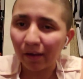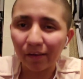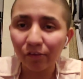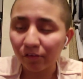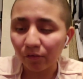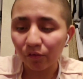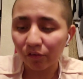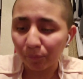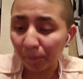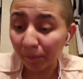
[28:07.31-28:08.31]
I used to
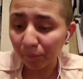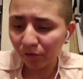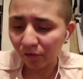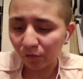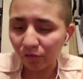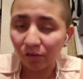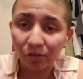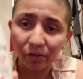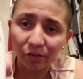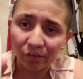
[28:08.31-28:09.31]
use it. My mom used to use
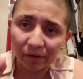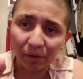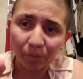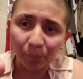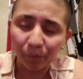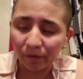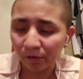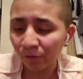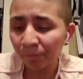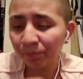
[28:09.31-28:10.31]
this on us a lot when we were
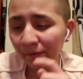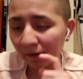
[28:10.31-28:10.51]
little,